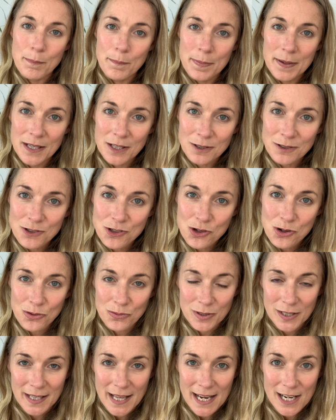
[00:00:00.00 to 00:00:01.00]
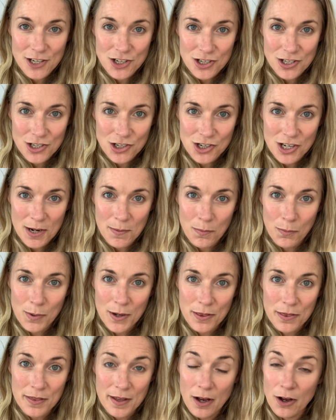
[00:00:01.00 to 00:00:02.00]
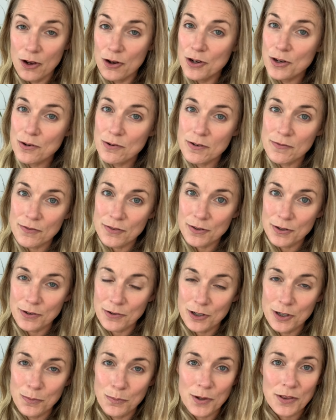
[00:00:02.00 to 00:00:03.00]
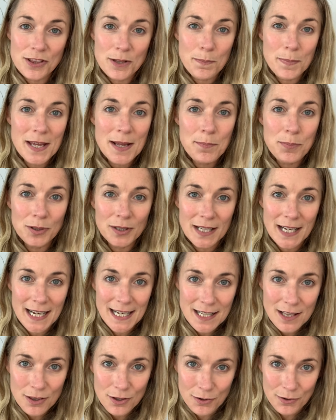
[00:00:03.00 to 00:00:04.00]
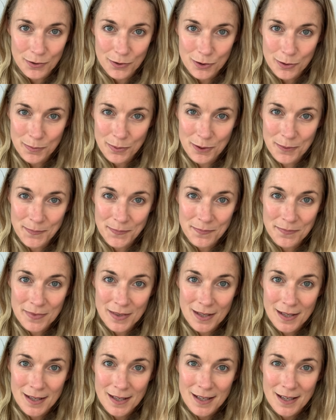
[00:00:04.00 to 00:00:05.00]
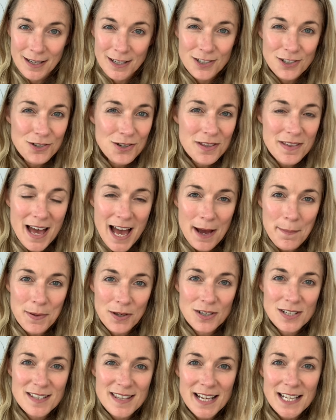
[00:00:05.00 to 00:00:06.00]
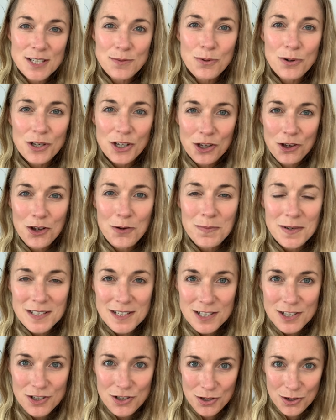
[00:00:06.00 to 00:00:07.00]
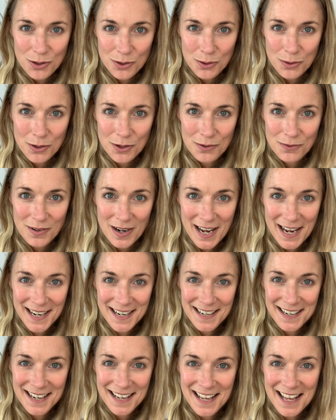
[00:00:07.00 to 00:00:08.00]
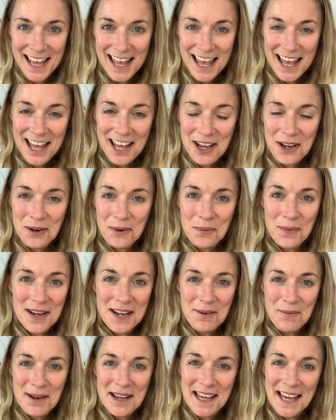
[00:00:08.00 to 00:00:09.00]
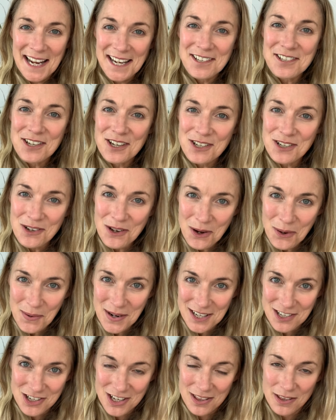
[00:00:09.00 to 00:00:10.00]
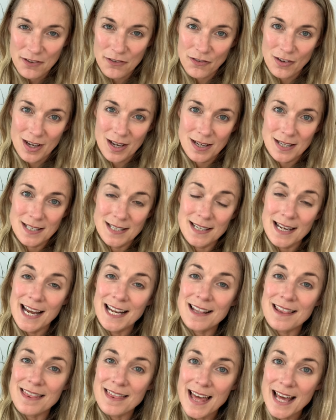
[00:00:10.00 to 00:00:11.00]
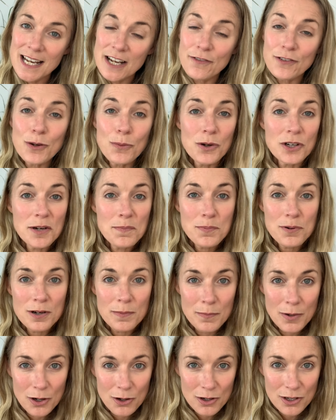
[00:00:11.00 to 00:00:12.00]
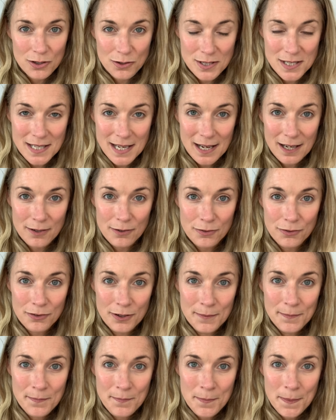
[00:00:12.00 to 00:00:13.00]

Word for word: Build your relationship with the owner of the group, with the people in the group. Do that because that's what humans do, right? We, we get to know each other first. And then if you want to promote yourself,